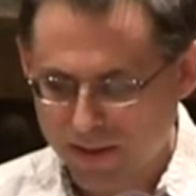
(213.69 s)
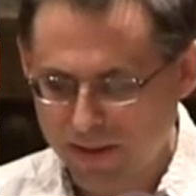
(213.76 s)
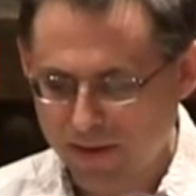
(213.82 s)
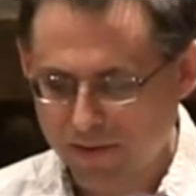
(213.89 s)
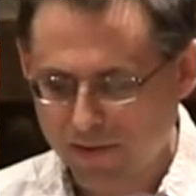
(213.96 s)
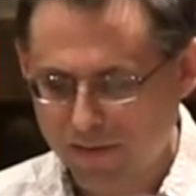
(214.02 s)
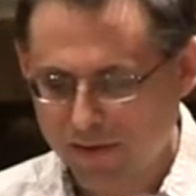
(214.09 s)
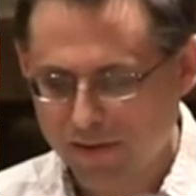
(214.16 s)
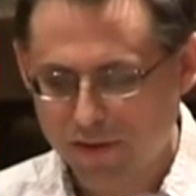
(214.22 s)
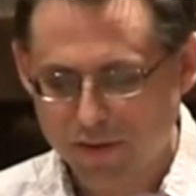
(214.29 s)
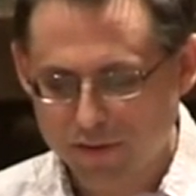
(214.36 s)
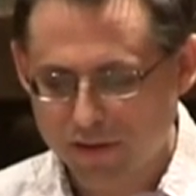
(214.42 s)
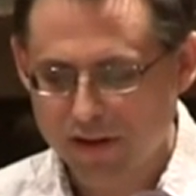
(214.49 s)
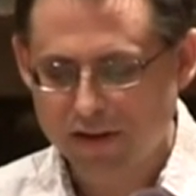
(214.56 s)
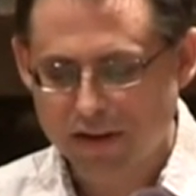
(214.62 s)
This,
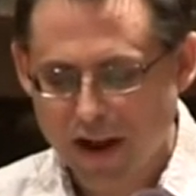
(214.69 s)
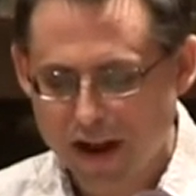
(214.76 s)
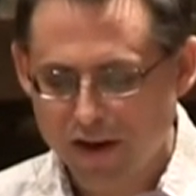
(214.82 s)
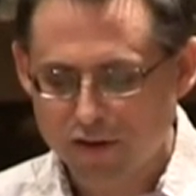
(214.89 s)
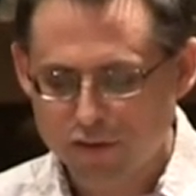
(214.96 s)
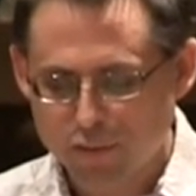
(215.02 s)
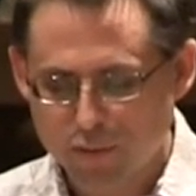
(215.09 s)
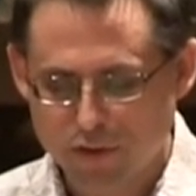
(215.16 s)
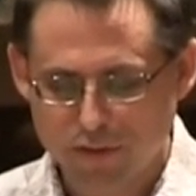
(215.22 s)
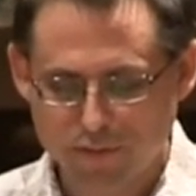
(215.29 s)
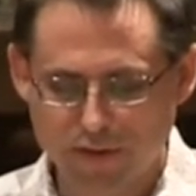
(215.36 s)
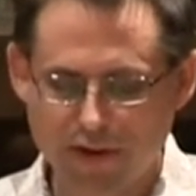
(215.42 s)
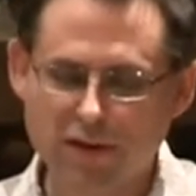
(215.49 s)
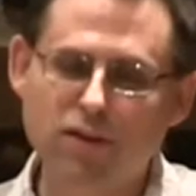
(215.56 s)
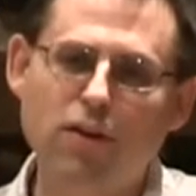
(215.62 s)
there is an entire Twitter
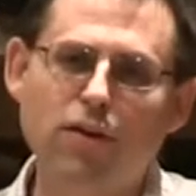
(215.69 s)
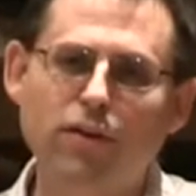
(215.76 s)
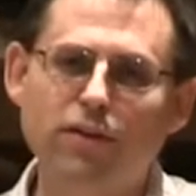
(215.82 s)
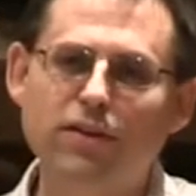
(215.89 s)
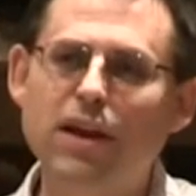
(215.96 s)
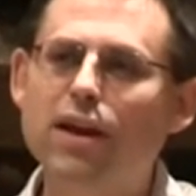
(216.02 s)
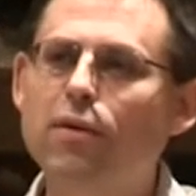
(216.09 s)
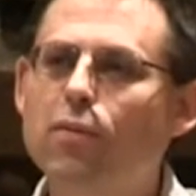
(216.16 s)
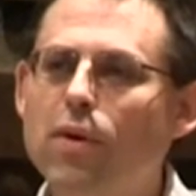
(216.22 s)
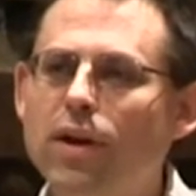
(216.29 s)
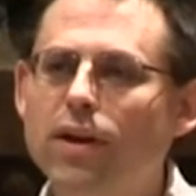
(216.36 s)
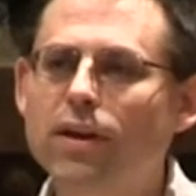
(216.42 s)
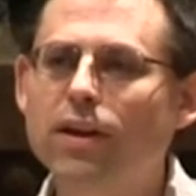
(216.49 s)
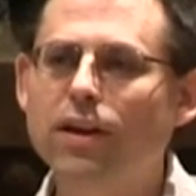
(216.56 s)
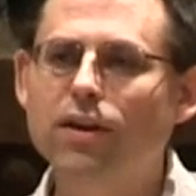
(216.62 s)
feed called Day
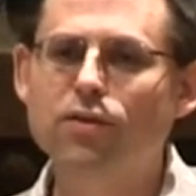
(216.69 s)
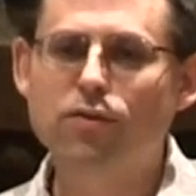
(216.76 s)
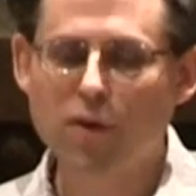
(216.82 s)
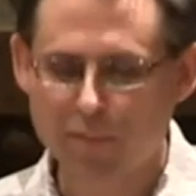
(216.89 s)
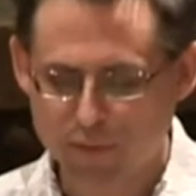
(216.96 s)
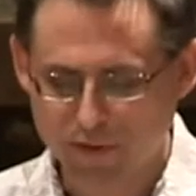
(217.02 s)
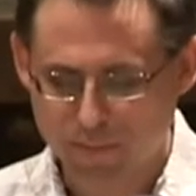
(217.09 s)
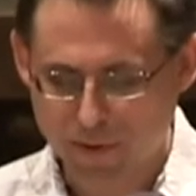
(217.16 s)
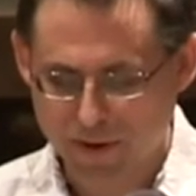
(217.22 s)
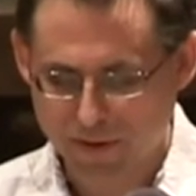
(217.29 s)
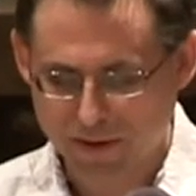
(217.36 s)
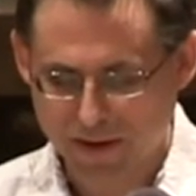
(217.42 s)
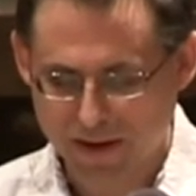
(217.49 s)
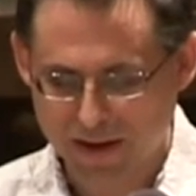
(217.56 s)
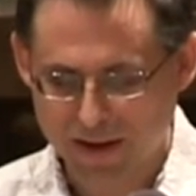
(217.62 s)
One and Trump's
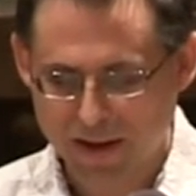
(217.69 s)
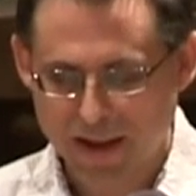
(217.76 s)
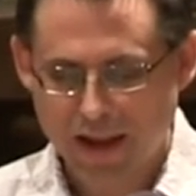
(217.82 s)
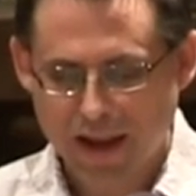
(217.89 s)
America,